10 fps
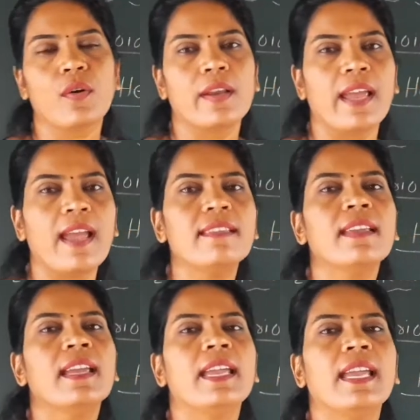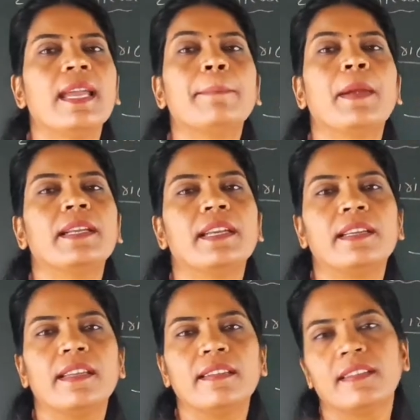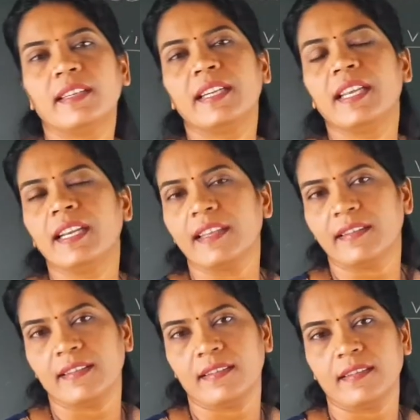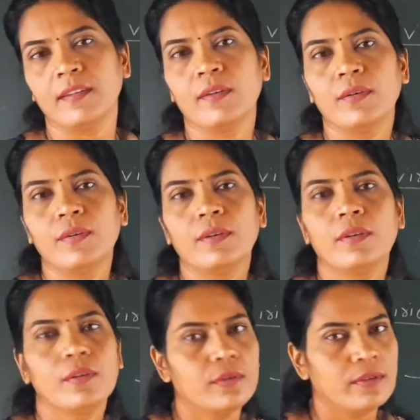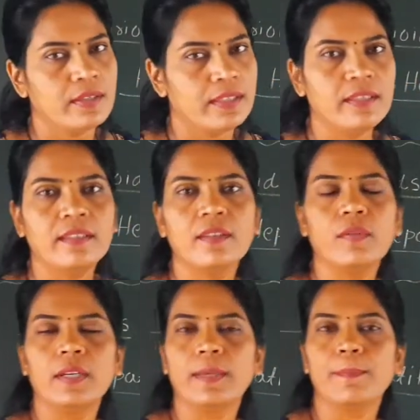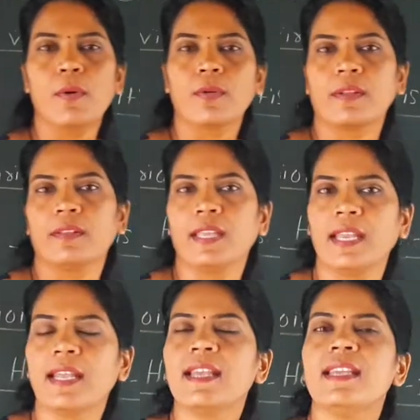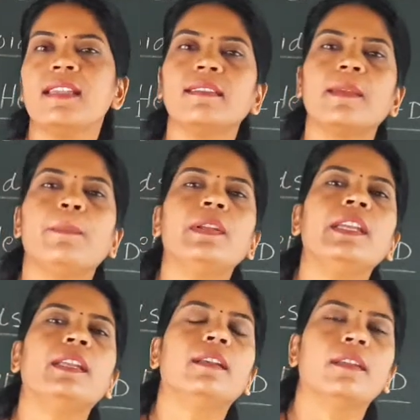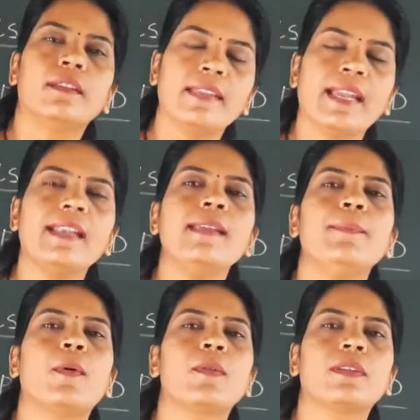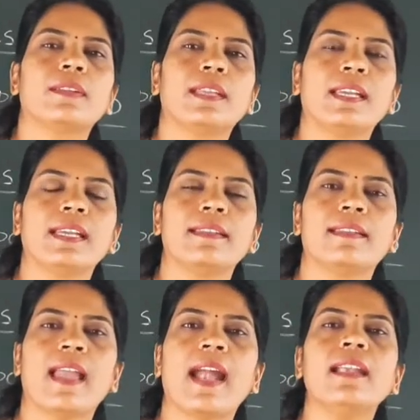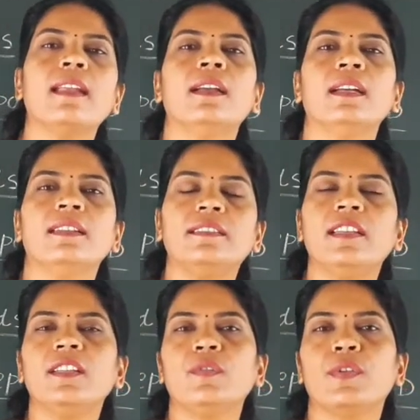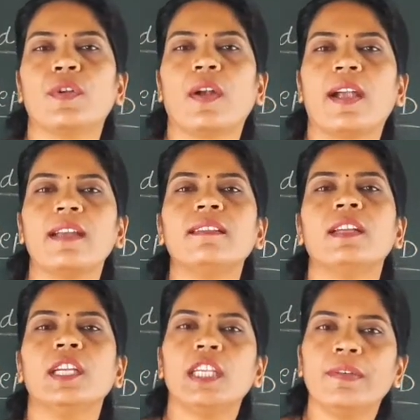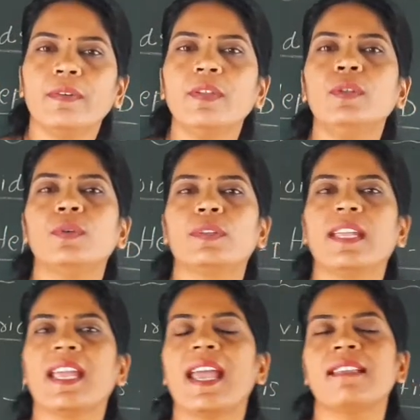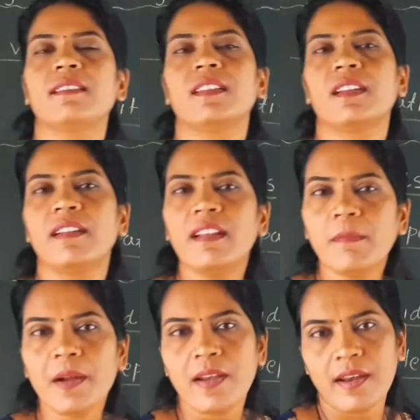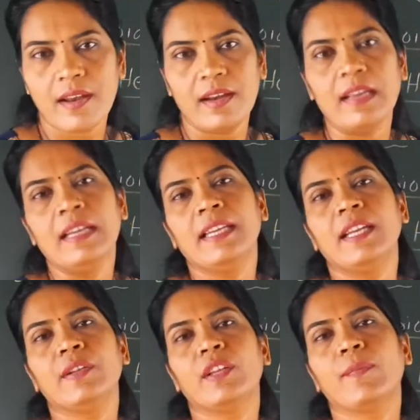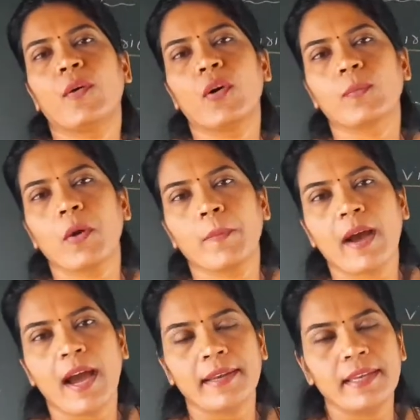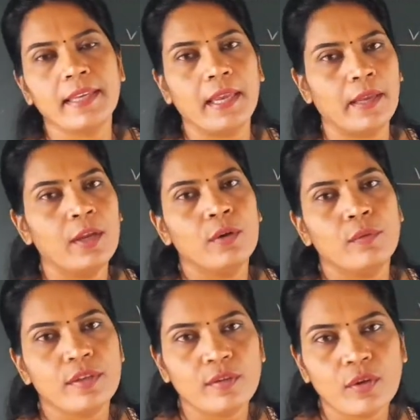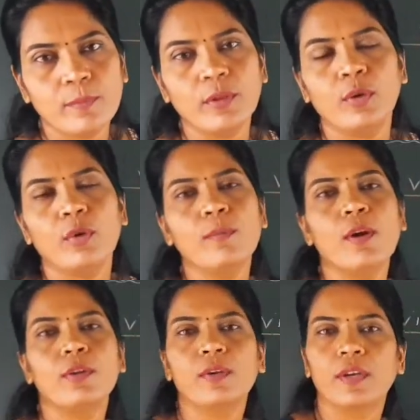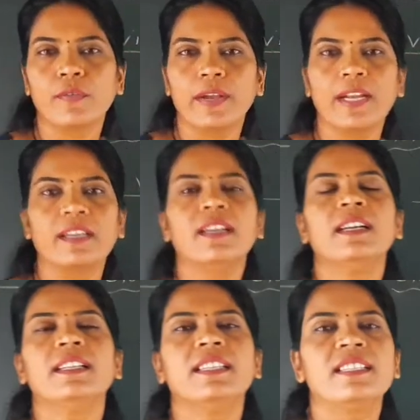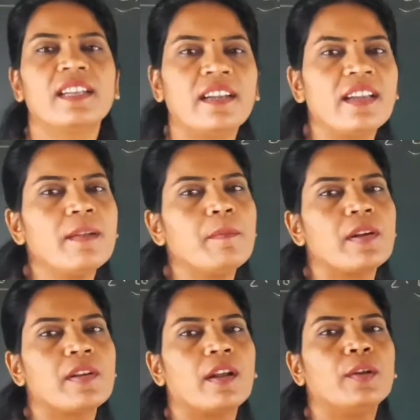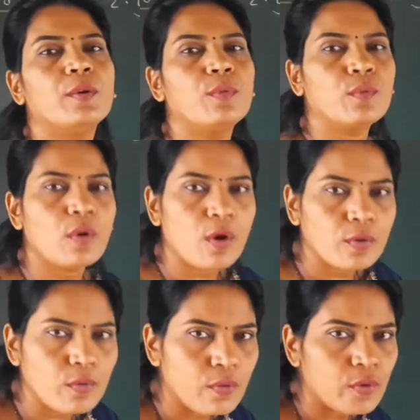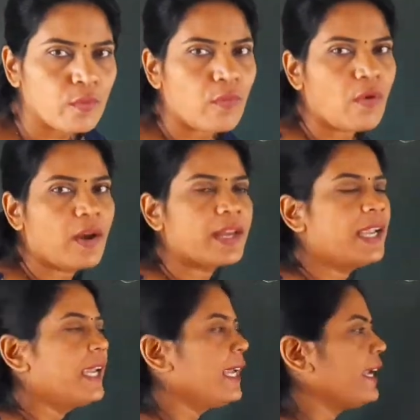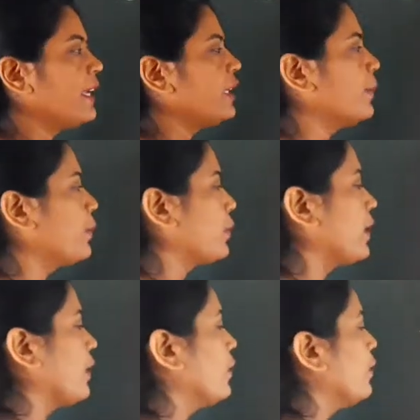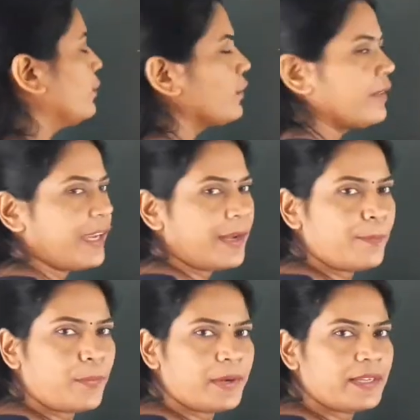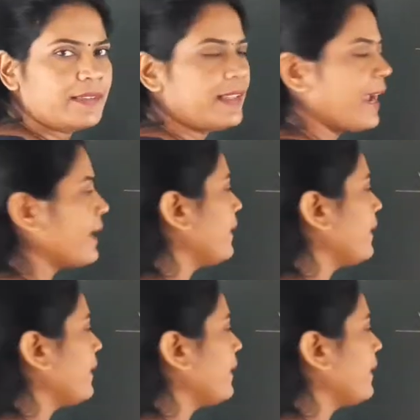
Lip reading: as hepatitis D disease. This is the one important thing. Second important thing is that these viroids, even though they have the genetic material in the form of RNA, which is of the low molecular weight, the genetic material do not code for any protein. So second point is that